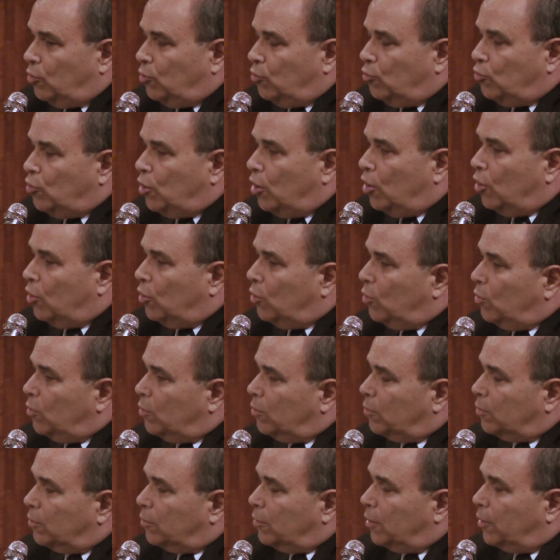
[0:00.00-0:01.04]
You know,
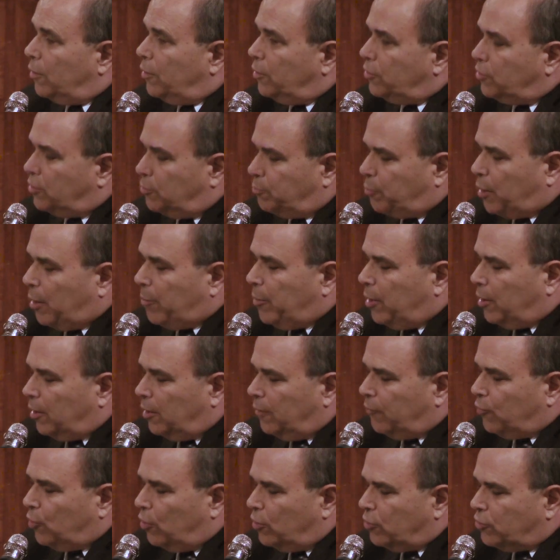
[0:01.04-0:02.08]
and this is
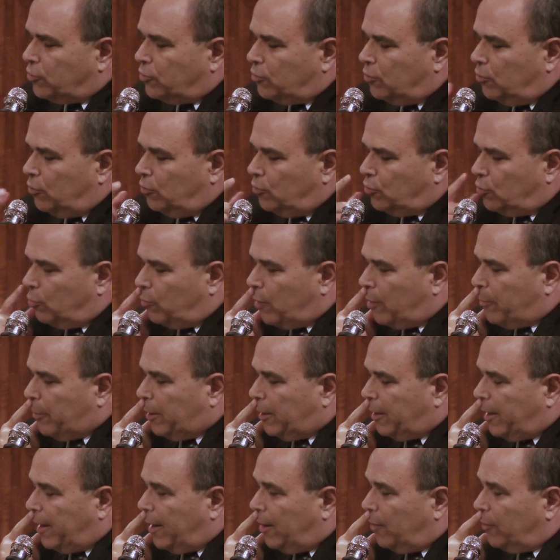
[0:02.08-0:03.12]
primarily, of course, to
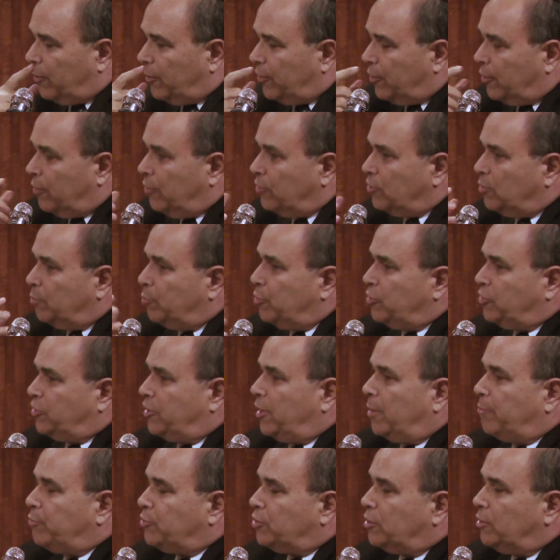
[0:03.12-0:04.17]
Rabbi Lau, that there is a
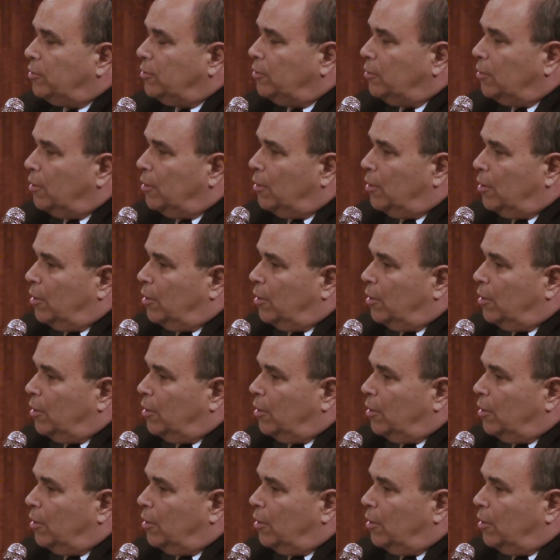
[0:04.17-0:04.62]
perception